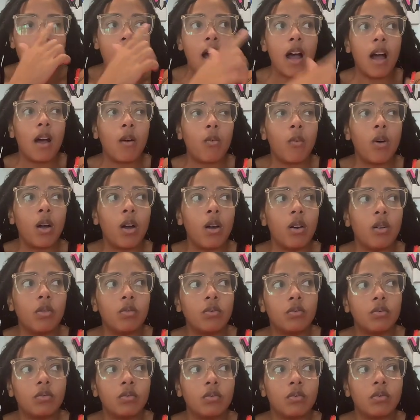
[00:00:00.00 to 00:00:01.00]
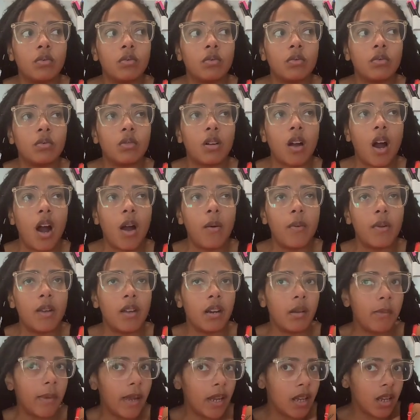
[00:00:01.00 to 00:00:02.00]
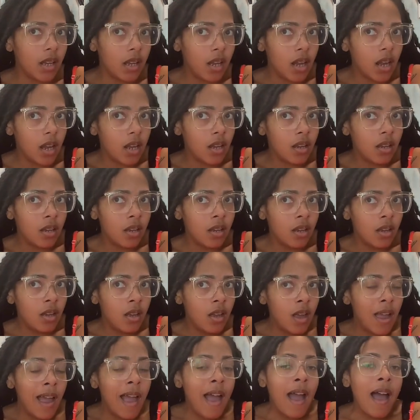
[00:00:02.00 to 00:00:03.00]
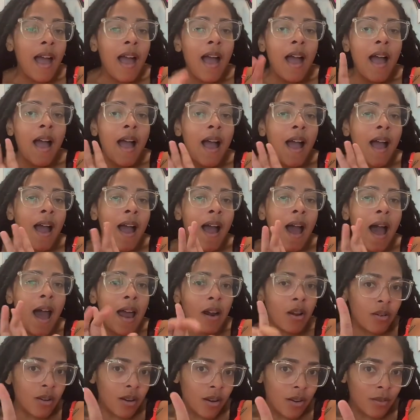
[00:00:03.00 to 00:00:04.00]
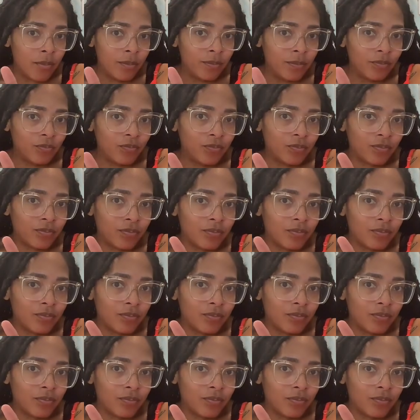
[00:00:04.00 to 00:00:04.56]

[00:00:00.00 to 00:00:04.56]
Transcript: Uh, well, are we gonna bake a cake? Let's bake I I don't know.